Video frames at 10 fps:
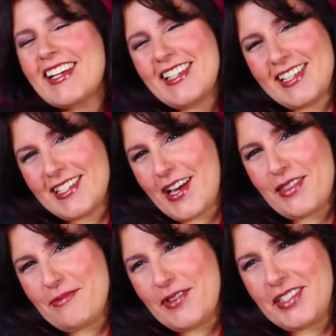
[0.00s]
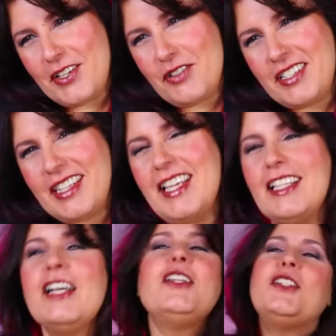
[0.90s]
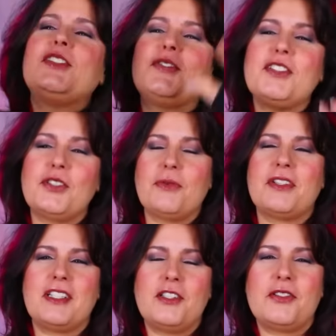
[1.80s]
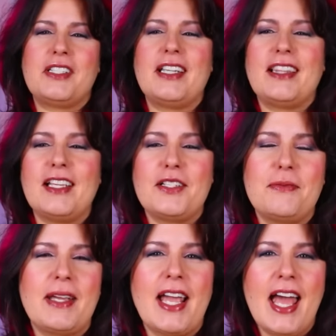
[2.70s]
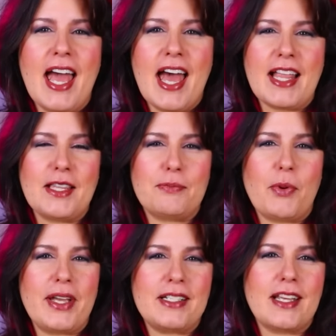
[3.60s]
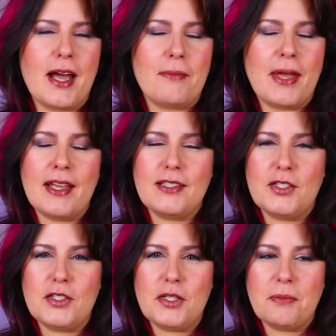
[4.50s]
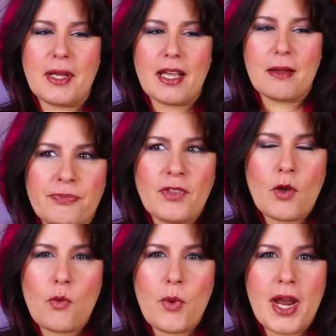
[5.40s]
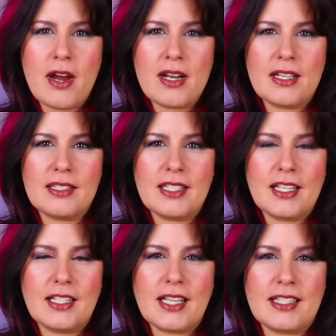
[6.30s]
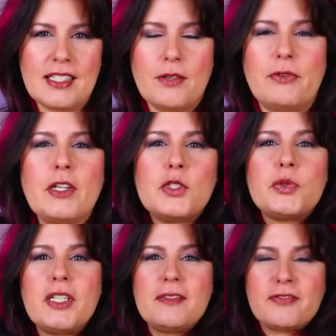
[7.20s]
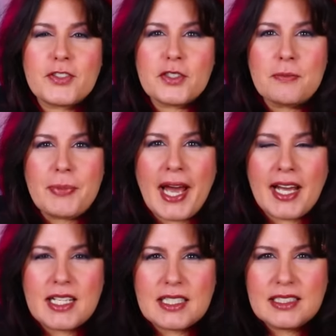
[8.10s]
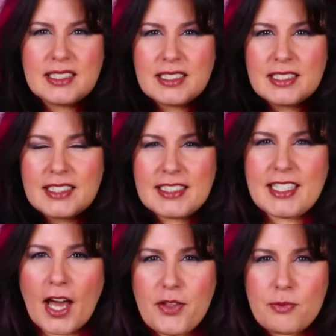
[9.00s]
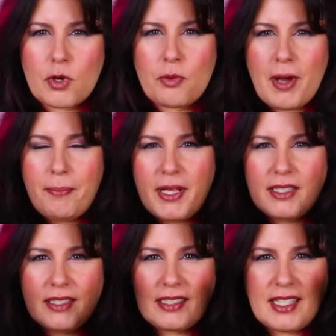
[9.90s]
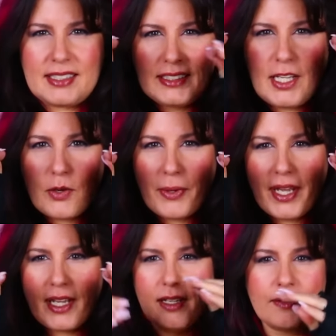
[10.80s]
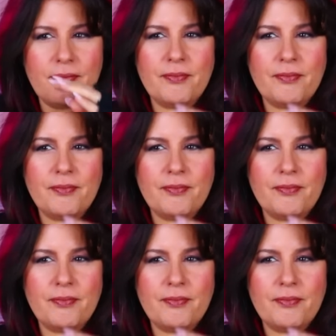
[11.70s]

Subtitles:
Because it's not the most interesting thing. Lucifer's the most interesting thing to me at this point in time, as it should be. Where does he retreat further back? Gather more weapons to stay away?